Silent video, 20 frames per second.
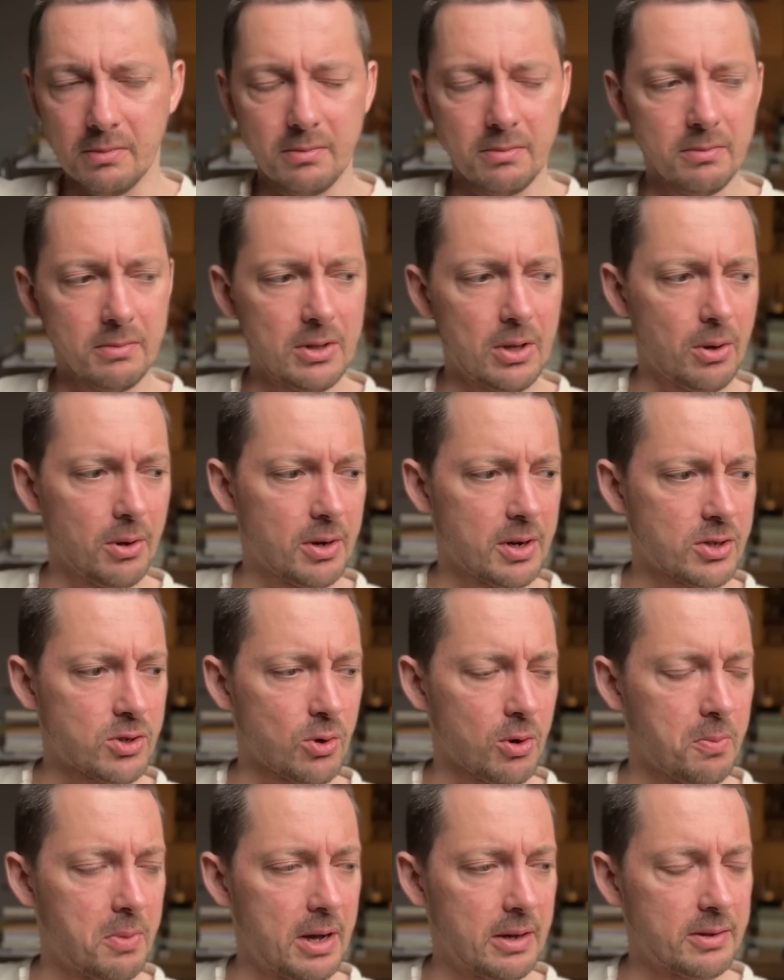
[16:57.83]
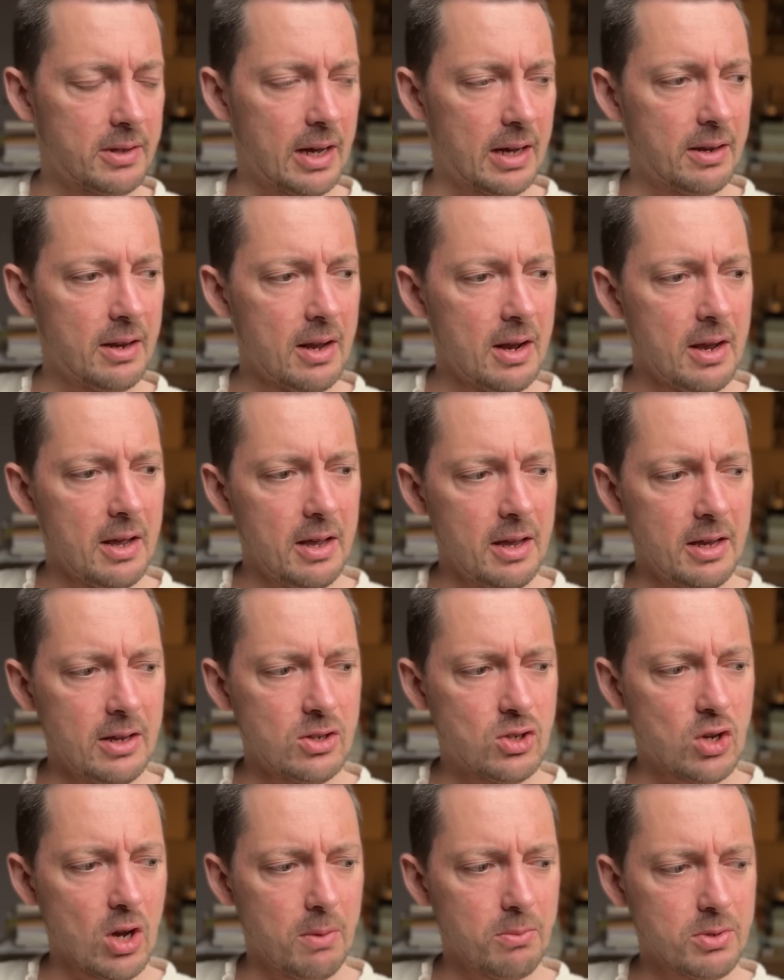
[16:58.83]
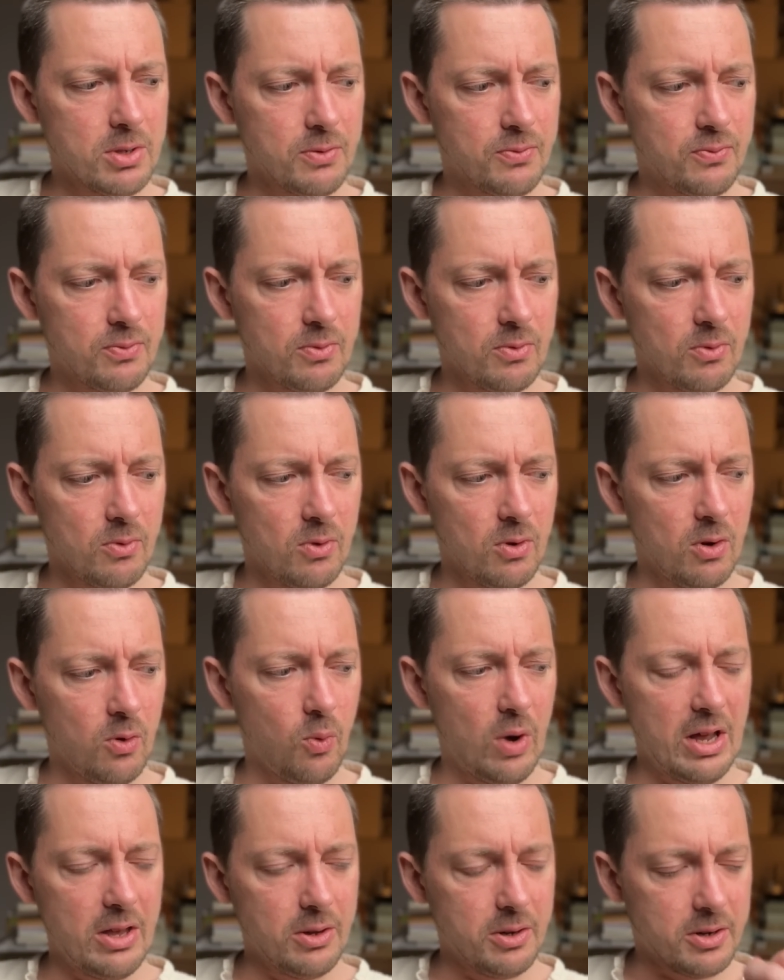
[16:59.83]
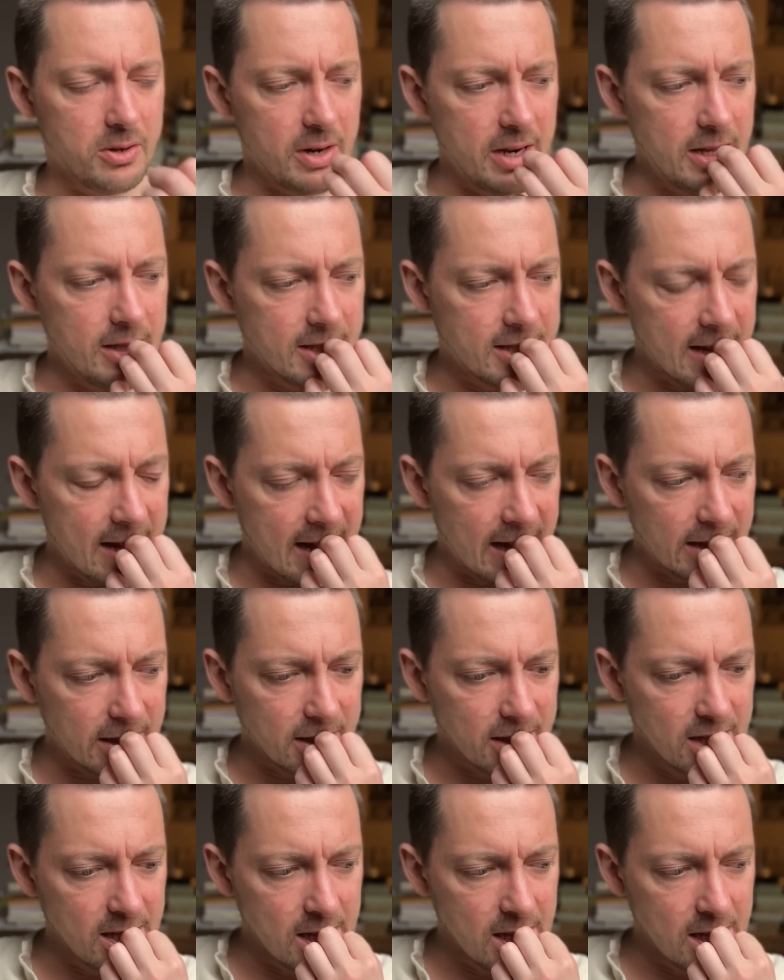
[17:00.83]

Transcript: We're not going to talk about that. In terms of where Ukraine's at,